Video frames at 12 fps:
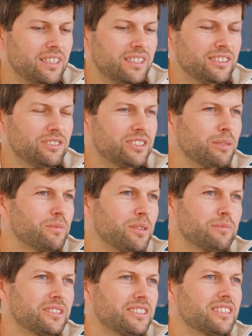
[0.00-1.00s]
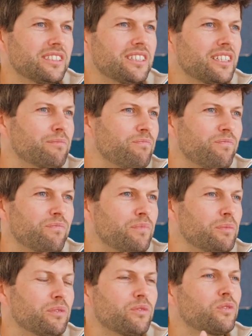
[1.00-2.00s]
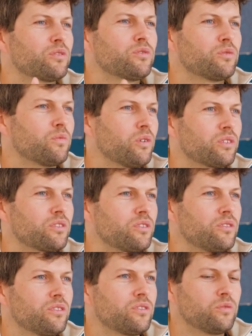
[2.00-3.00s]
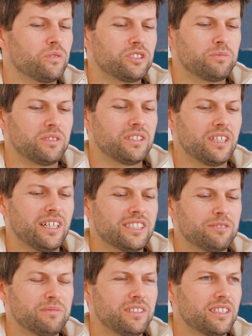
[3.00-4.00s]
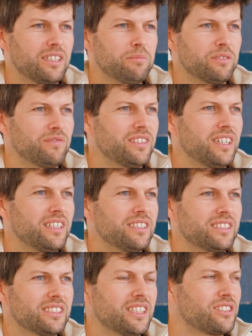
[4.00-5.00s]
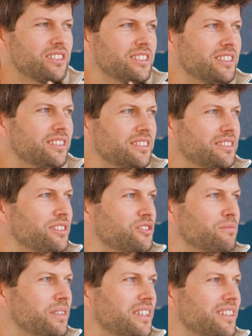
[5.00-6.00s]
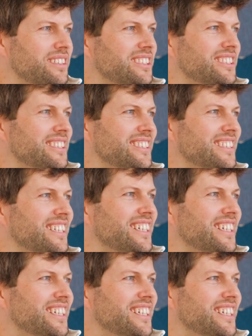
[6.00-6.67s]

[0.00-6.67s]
Uh, so sometimes I still get people to walk towards me and ask me like, yeah, but Vitalik is actually the decision maker, isn't he?